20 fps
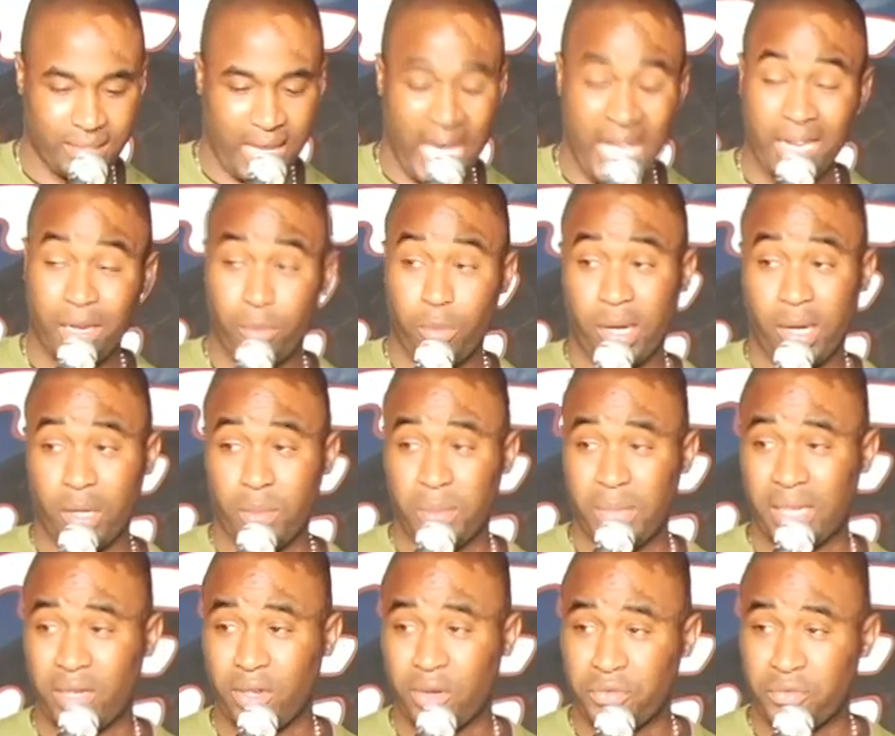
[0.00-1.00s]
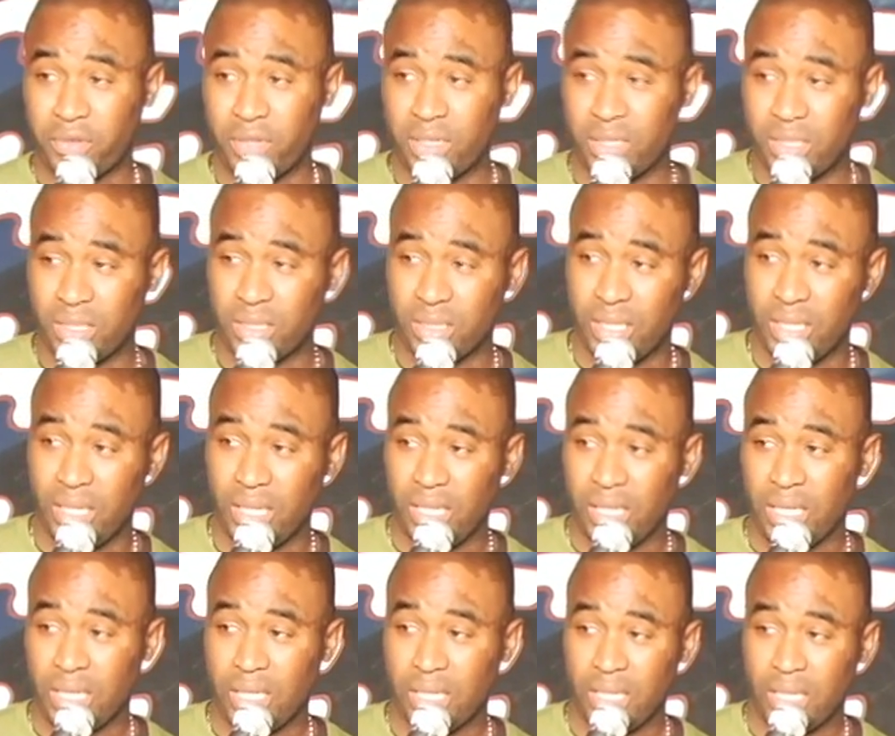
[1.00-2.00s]
had to break up with my girlfriend
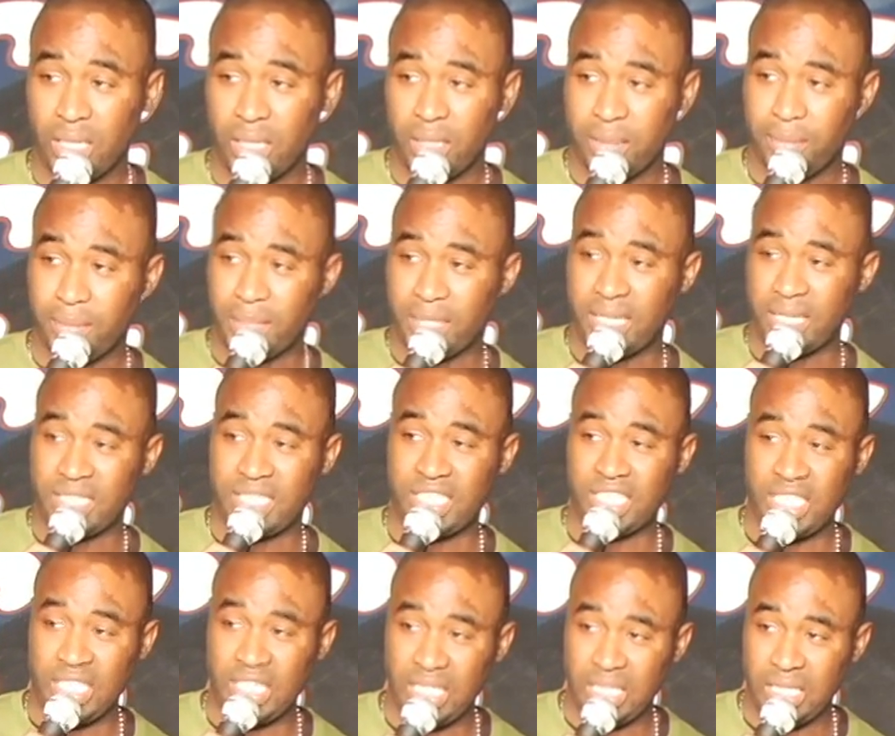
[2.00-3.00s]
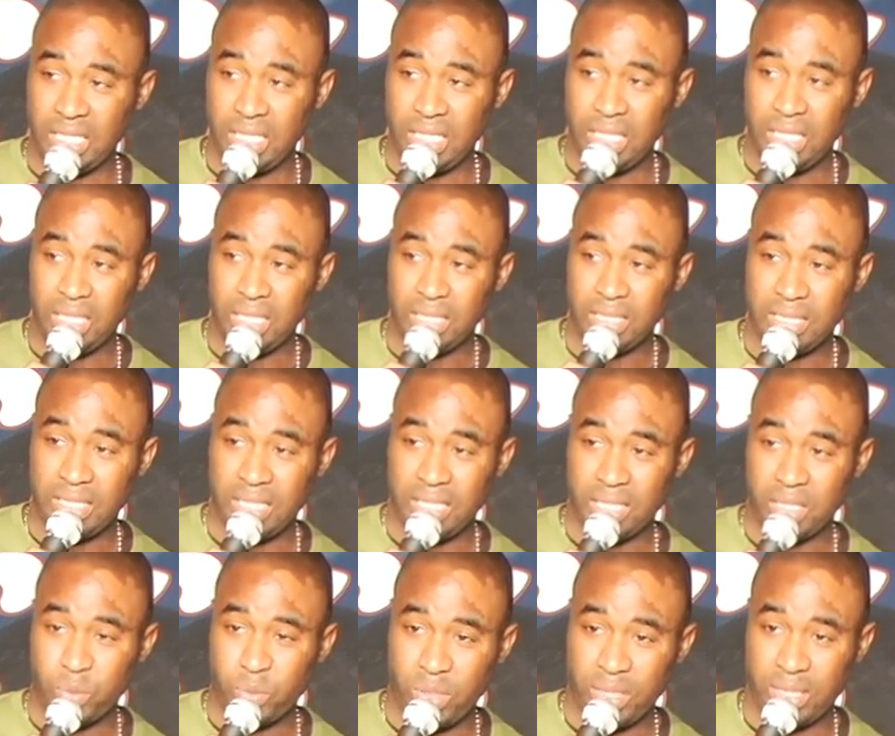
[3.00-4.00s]
because she did
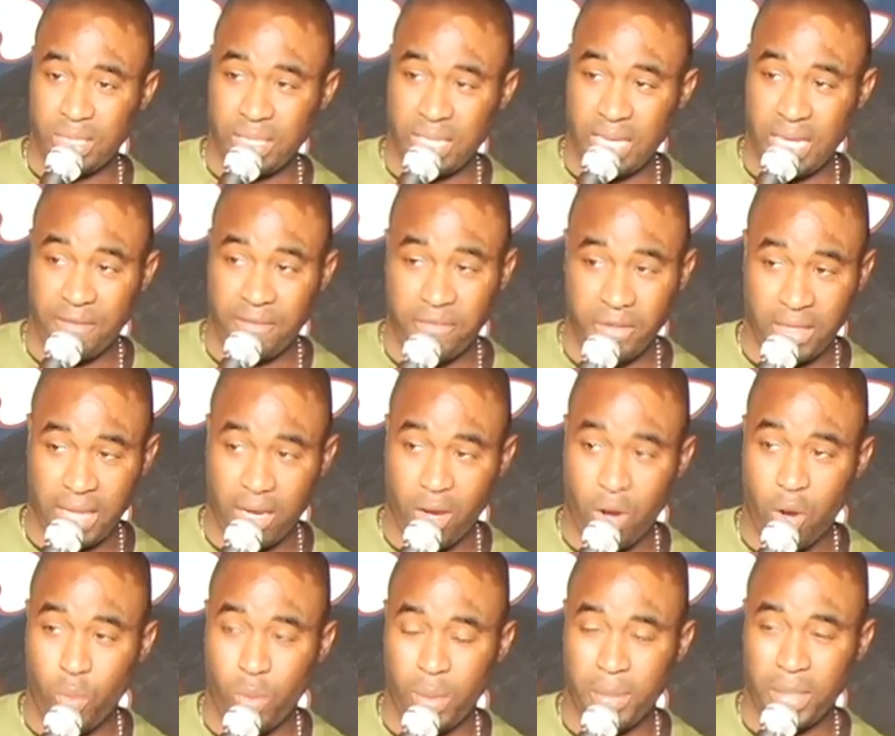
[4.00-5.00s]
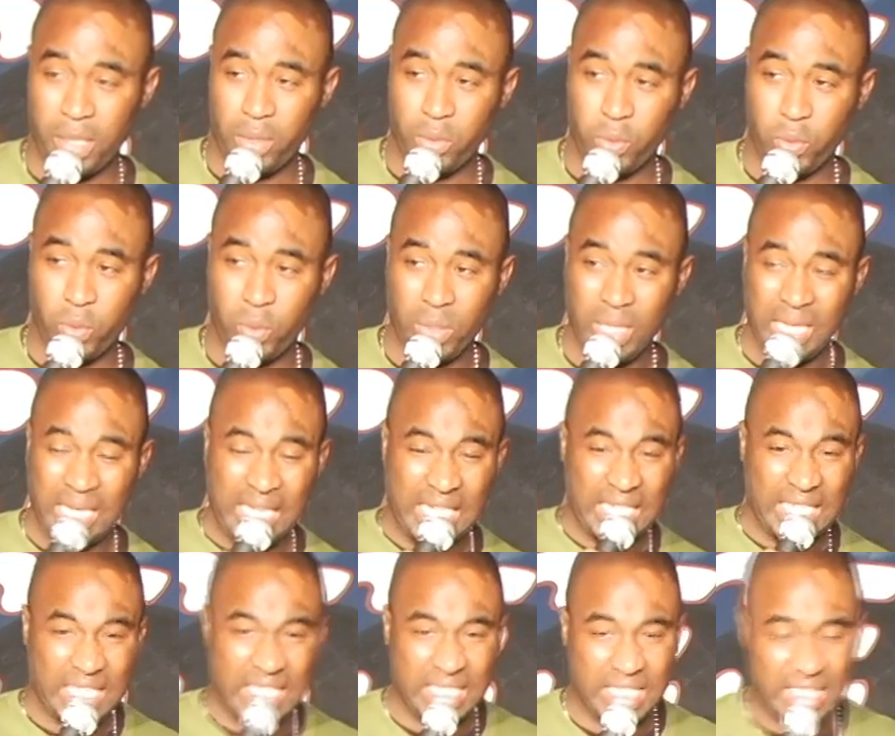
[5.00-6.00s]
this one thing that I feel like all women do.
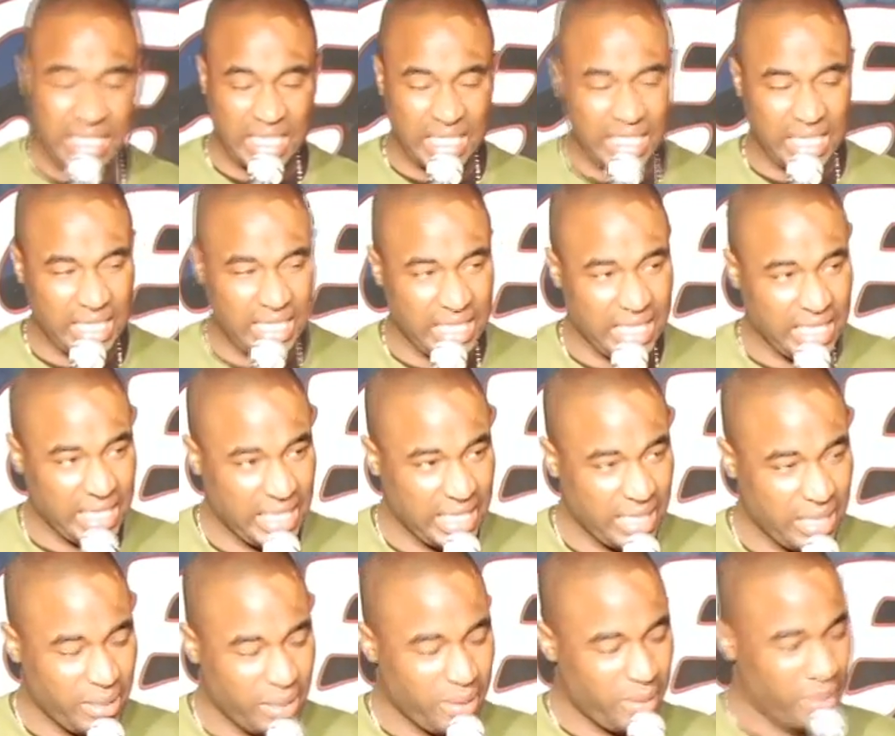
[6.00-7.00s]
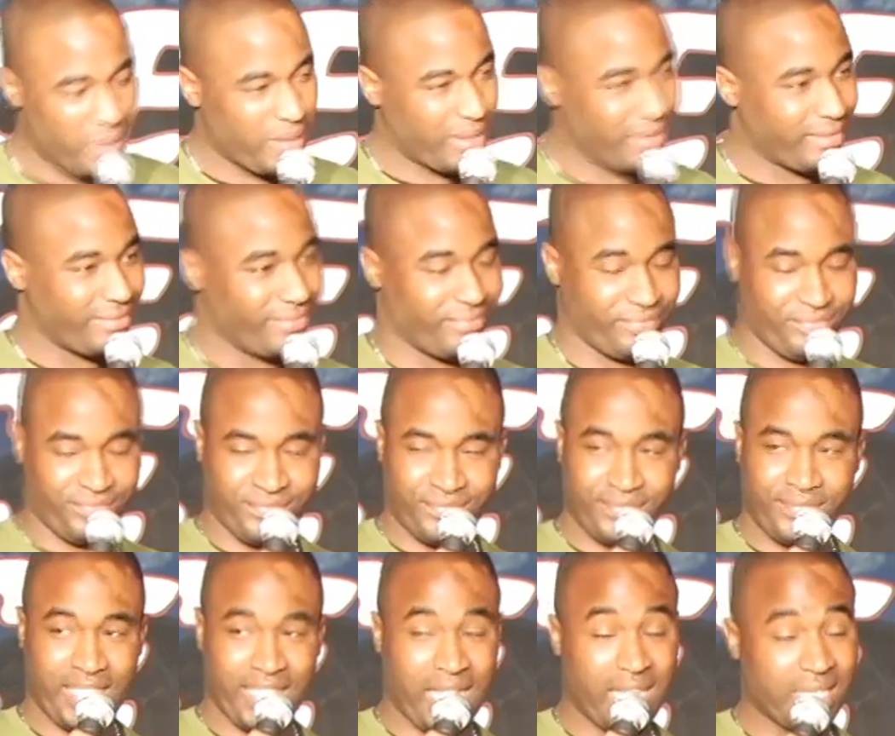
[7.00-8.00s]
She,
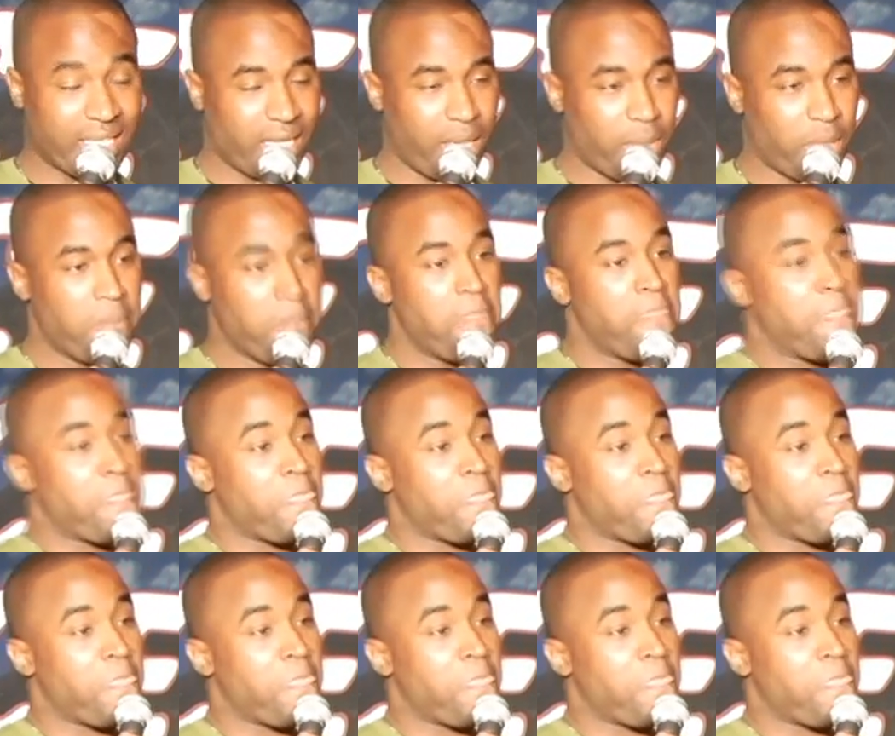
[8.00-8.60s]
yeah, it's coming.